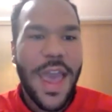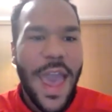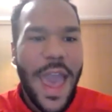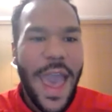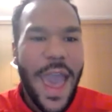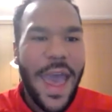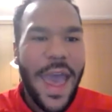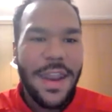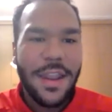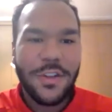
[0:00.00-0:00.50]

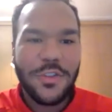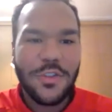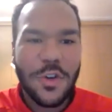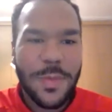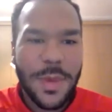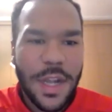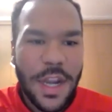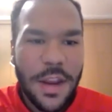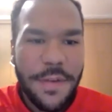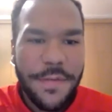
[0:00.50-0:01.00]
had a
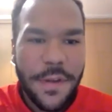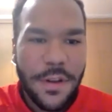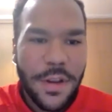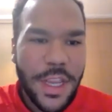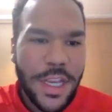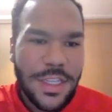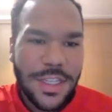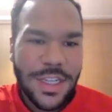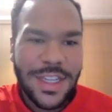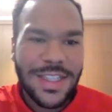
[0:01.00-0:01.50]
Jordan McNair
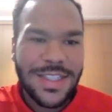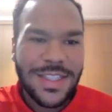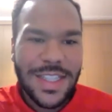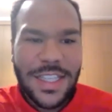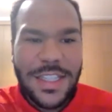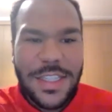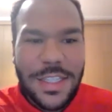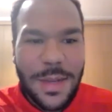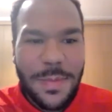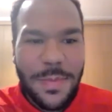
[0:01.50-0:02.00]
Foundation
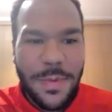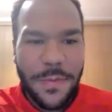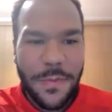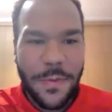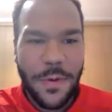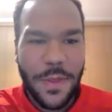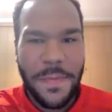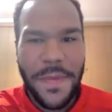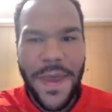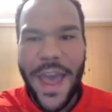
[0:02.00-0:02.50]
existed
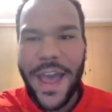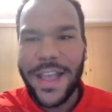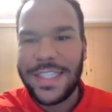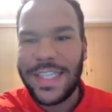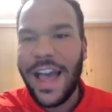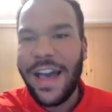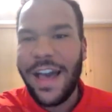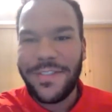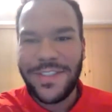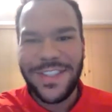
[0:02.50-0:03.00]
before the passing,
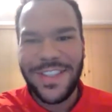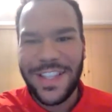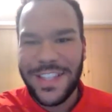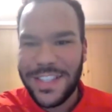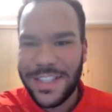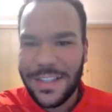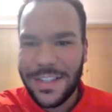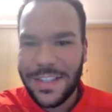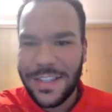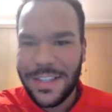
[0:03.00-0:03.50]
obviously that's
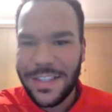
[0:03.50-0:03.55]
a